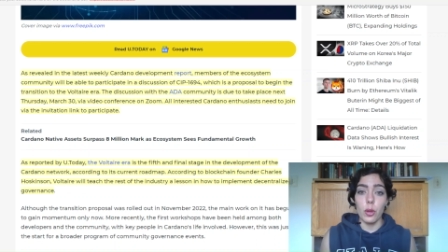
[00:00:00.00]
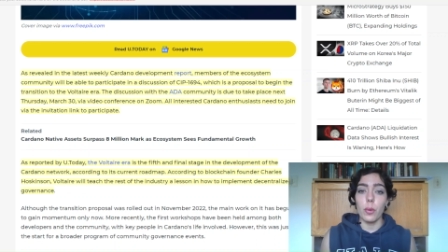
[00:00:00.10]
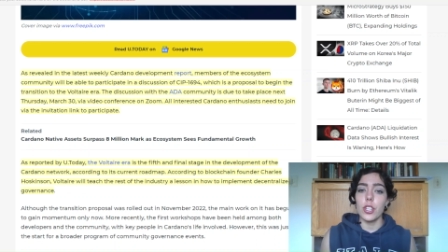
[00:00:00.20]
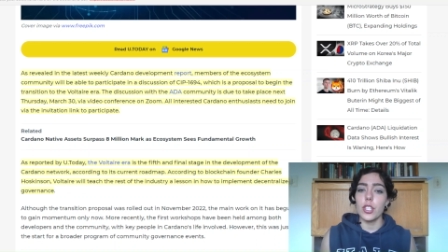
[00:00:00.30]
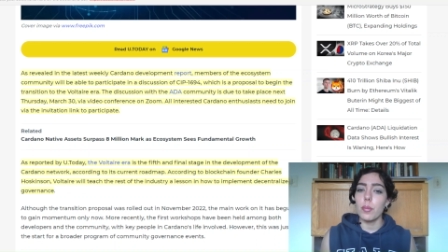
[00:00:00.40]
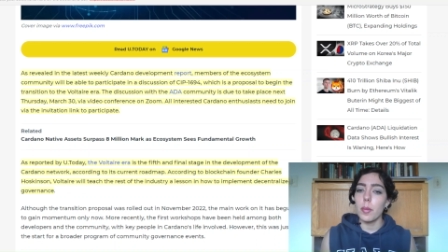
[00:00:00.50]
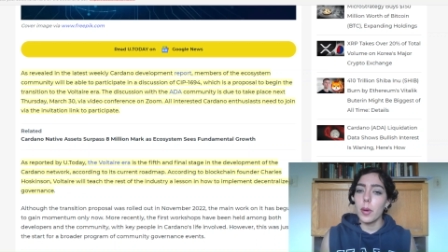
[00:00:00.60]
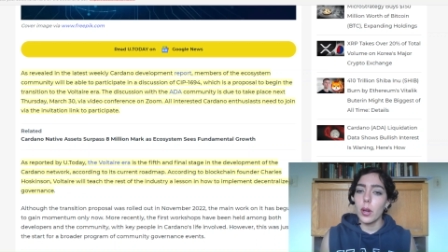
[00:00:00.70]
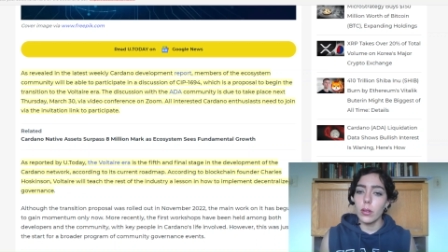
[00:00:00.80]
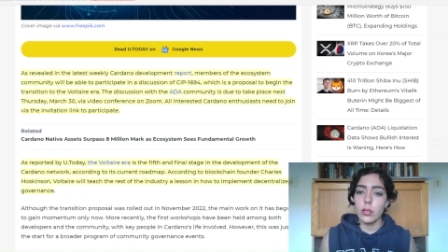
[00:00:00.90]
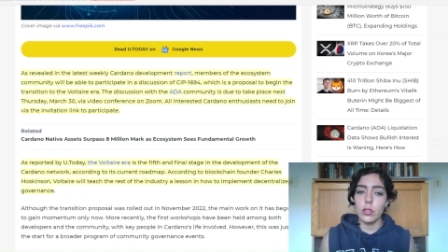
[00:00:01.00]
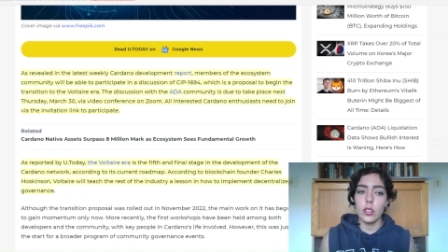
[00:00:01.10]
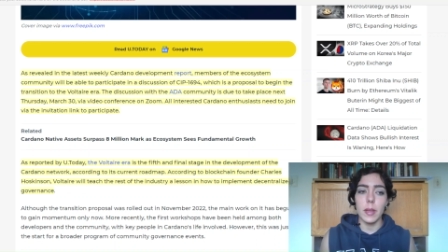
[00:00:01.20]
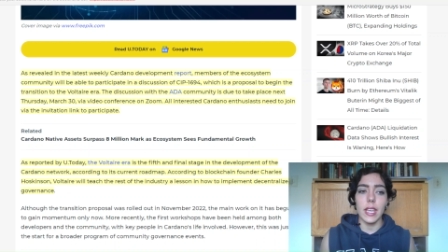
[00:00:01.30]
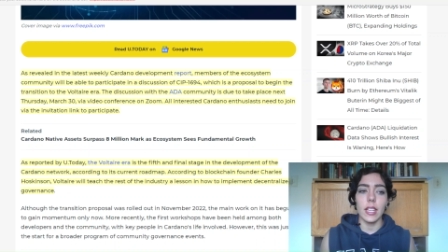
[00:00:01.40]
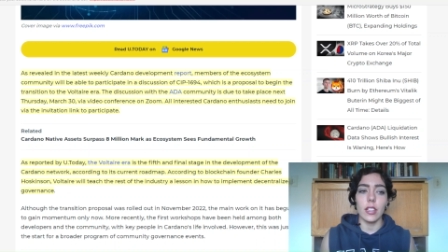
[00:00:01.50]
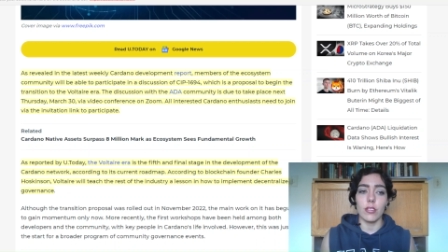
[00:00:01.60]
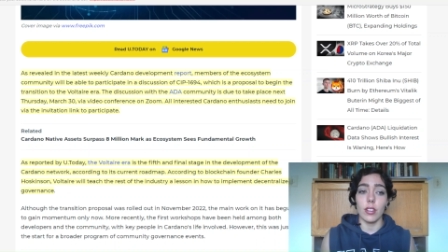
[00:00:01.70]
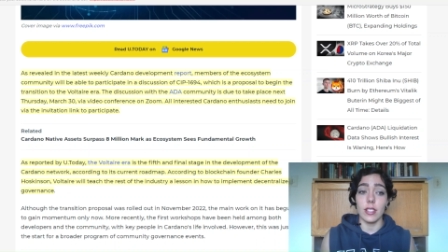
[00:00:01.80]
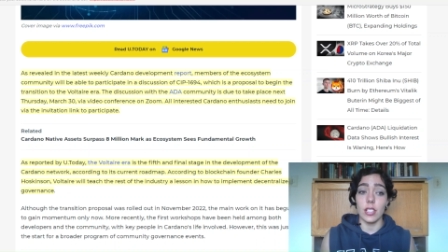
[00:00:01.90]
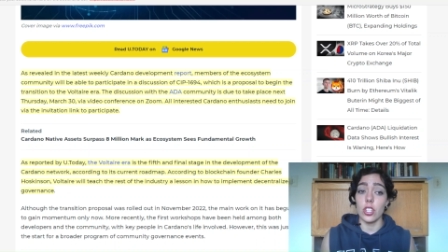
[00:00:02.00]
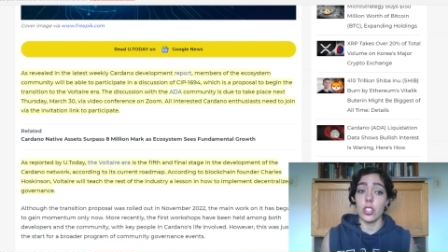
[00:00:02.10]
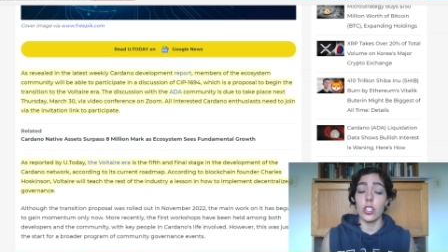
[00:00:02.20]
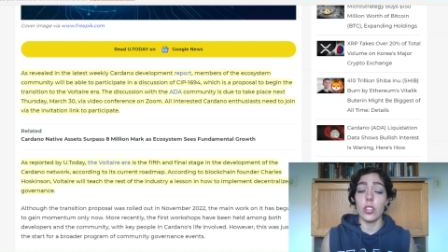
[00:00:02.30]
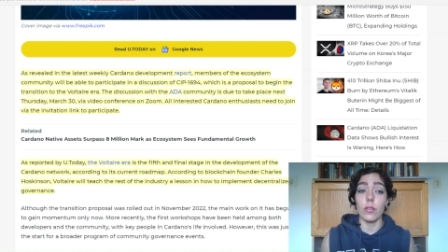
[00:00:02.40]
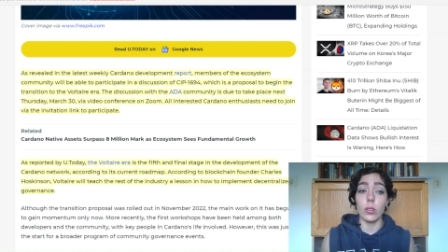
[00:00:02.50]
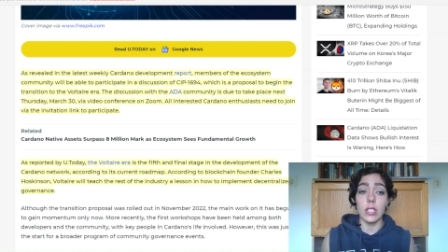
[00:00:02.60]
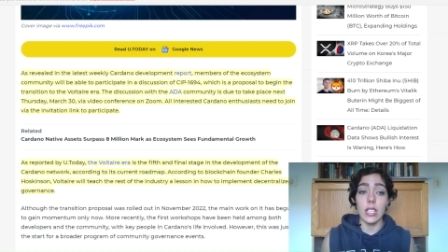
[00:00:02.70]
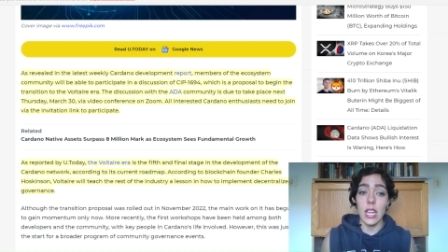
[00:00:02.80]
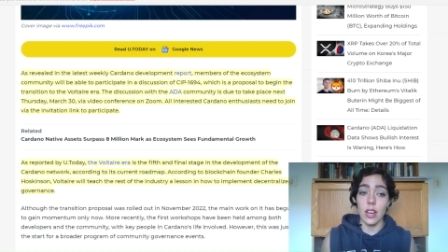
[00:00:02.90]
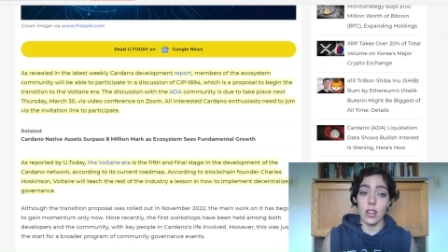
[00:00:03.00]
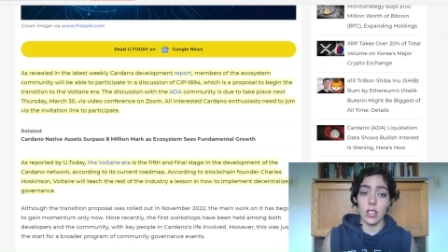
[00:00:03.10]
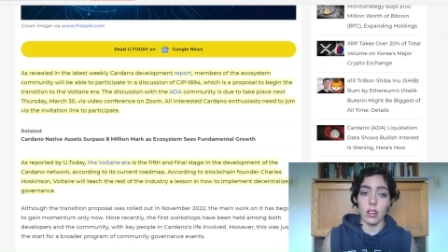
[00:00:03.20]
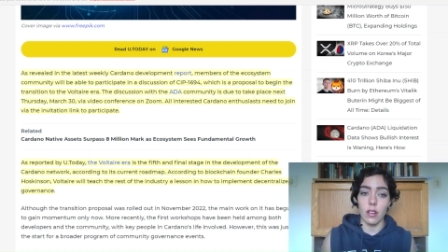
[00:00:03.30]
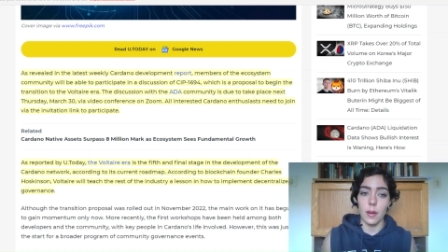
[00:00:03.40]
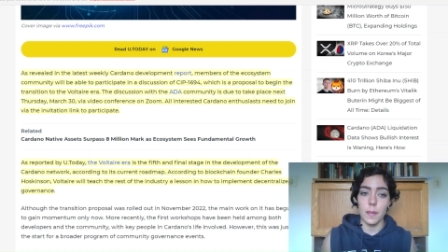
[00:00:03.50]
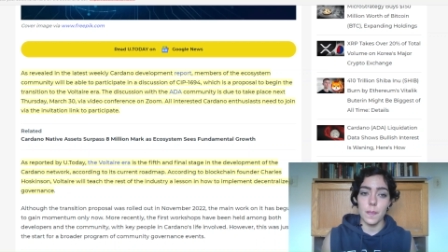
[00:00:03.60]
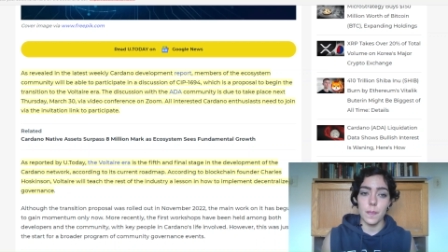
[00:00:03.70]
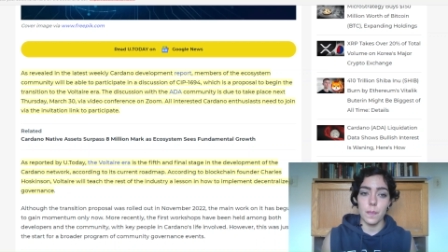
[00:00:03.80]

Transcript: which is a proposal to begin the transition to the Voltaire era.